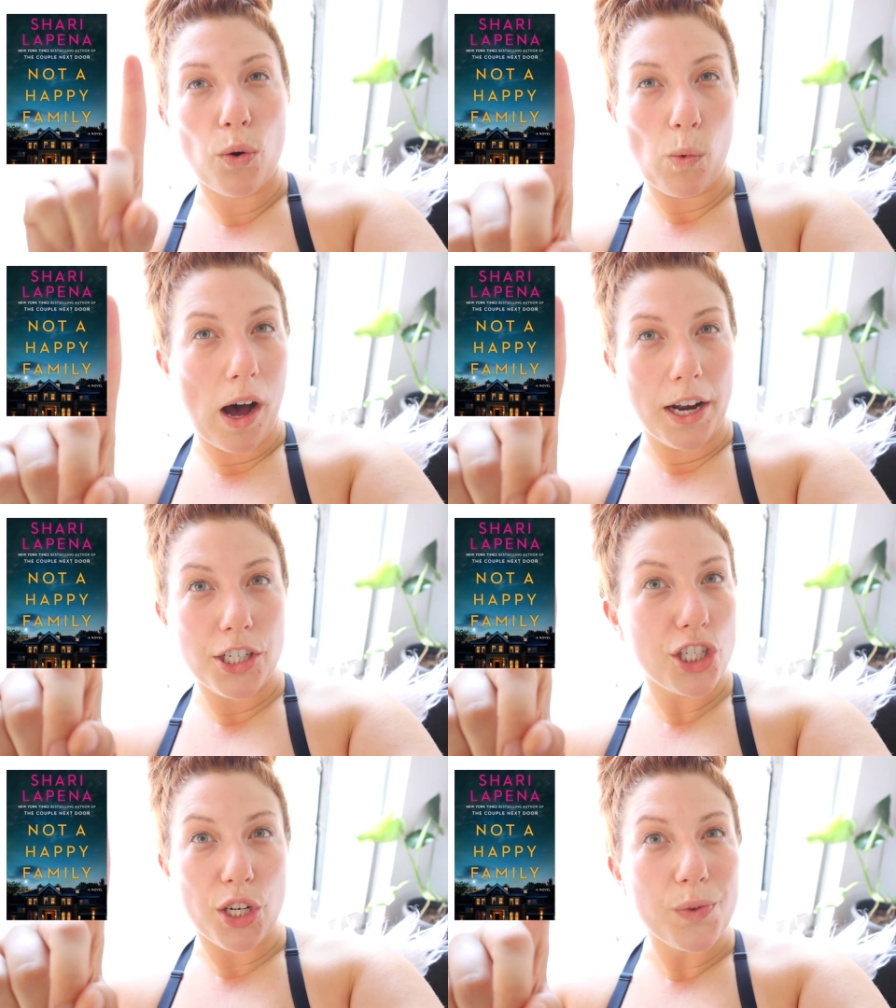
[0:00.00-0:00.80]
one,
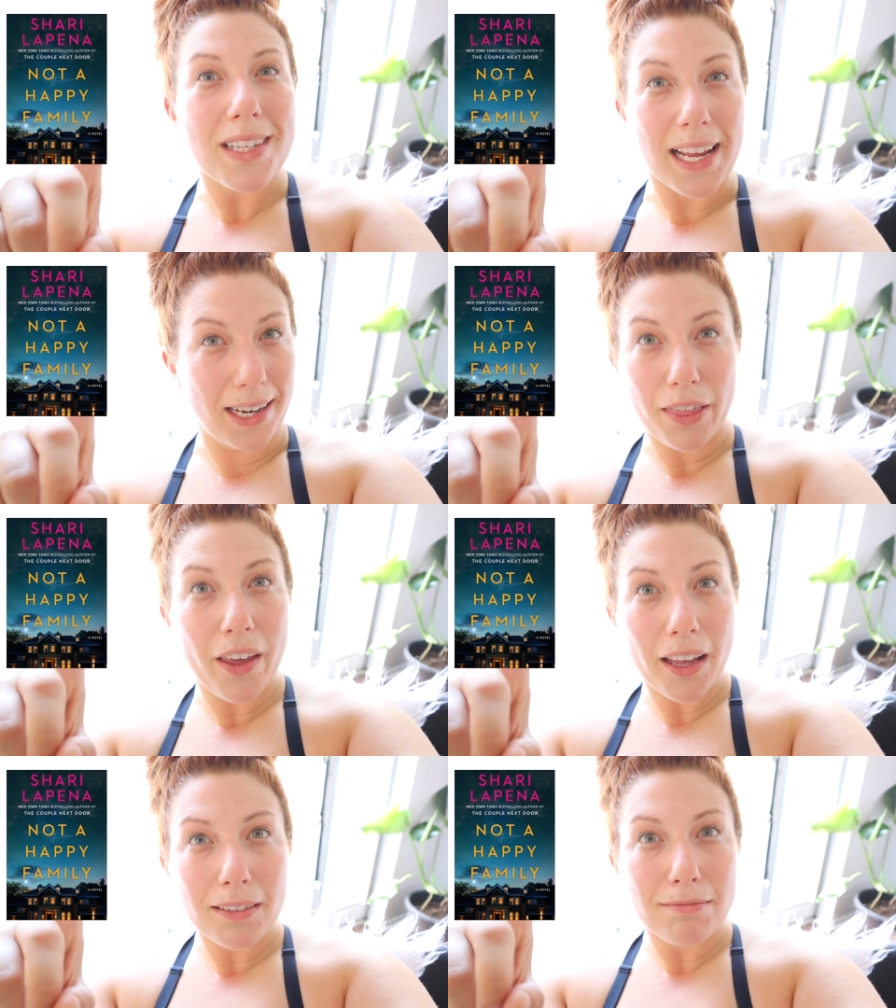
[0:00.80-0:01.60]
just don't say anything.